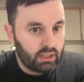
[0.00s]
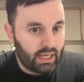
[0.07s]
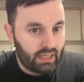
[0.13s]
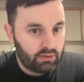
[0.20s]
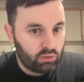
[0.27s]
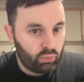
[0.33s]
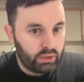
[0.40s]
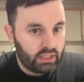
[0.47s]

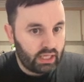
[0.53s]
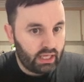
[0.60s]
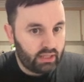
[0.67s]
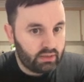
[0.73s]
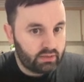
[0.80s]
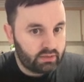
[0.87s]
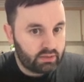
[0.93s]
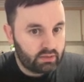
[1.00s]
at the
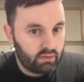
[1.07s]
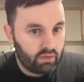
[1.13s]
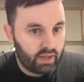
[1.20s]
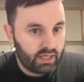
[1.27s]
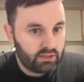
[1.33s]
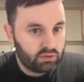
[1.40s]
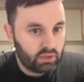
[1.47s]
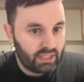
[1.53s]
weekend
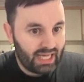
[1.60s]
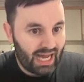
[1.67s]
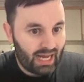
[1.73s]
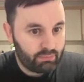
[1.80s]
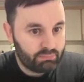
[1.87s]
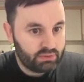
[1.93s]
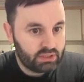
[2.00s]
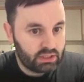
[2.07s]
thanks to
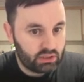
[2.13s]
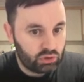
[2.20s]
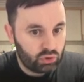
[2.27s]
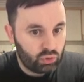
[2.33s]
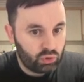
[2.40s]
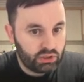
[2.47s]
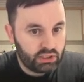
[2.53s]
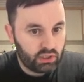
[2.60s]
Captain
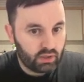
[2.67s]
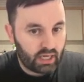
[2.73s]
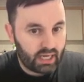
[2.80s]
Gautier